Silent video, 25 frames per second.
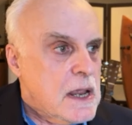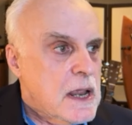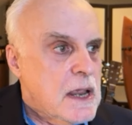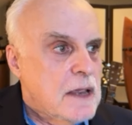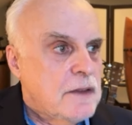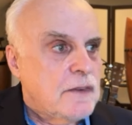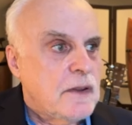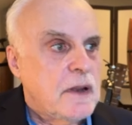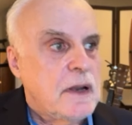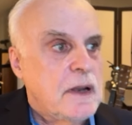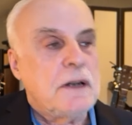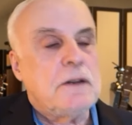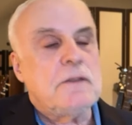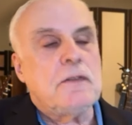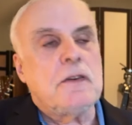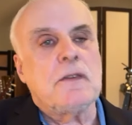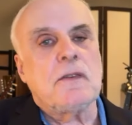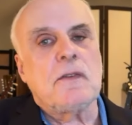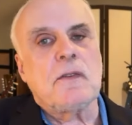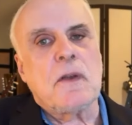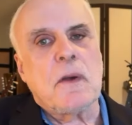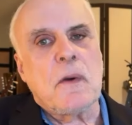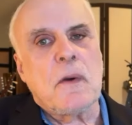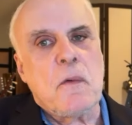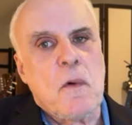is an
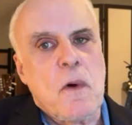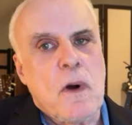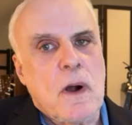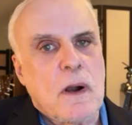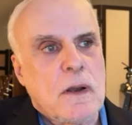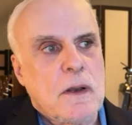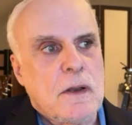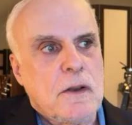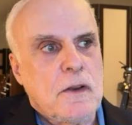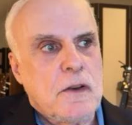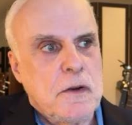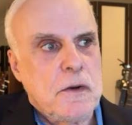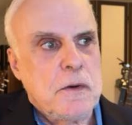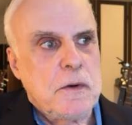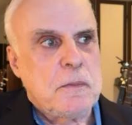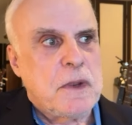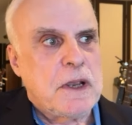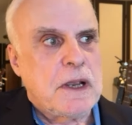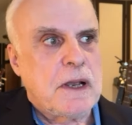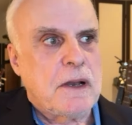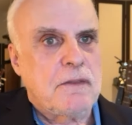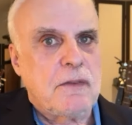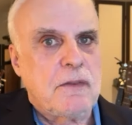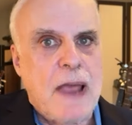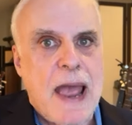interesting one too,
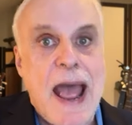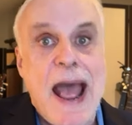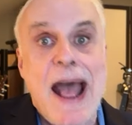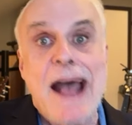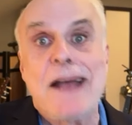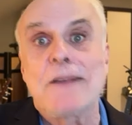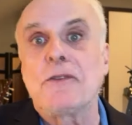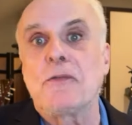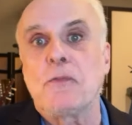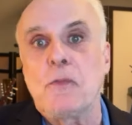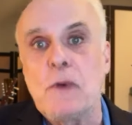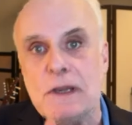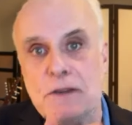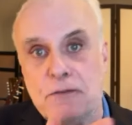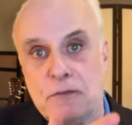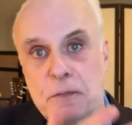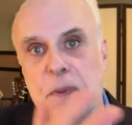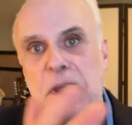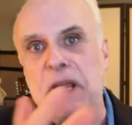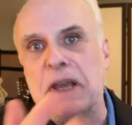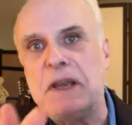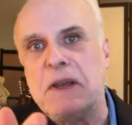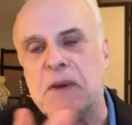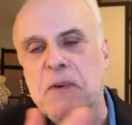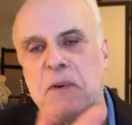because as we
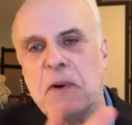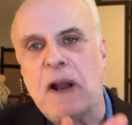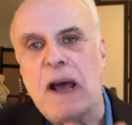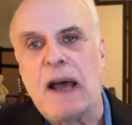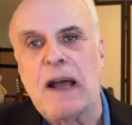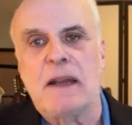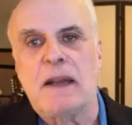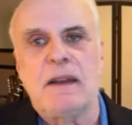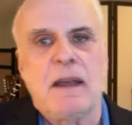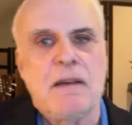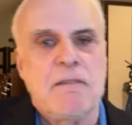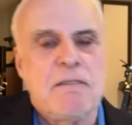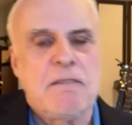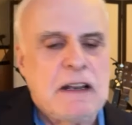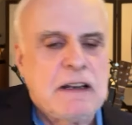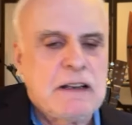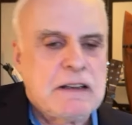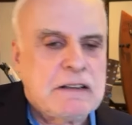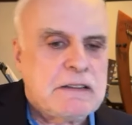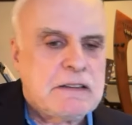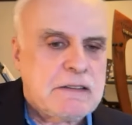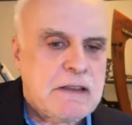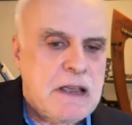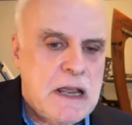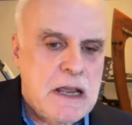speak, you and I, David,
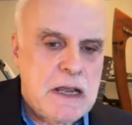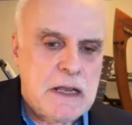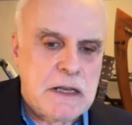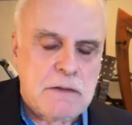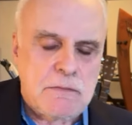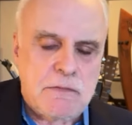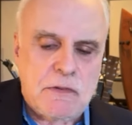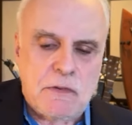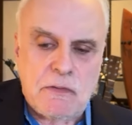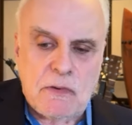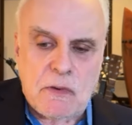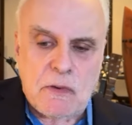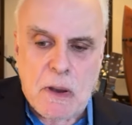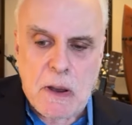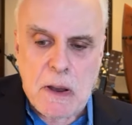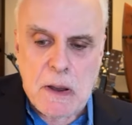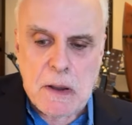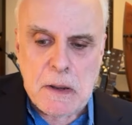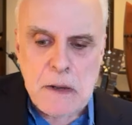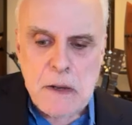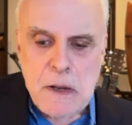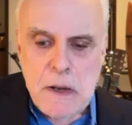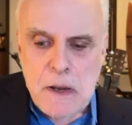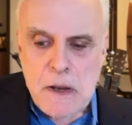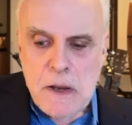it's it's uh,